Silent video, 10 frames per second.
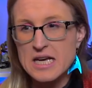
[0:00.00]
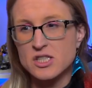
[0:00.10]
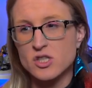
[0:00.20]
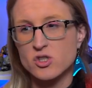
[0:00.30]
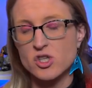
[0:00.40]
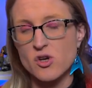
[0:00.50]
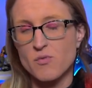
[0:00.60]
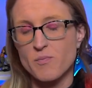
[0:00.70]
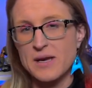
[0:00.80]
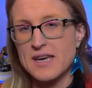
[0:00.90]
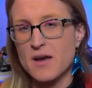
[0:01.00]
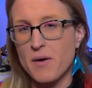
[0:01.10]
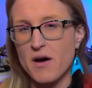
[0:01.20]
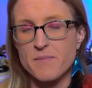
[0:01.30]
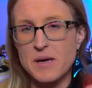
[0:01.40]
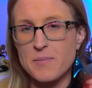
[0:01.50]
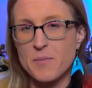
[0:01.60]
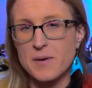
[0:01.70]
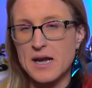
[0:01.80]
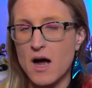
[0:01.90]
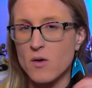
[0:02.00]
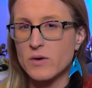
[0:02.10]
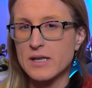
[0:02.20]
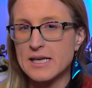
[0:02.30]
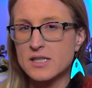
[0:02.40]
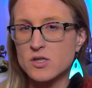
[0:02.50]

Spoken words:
So she'll be above people, but not really.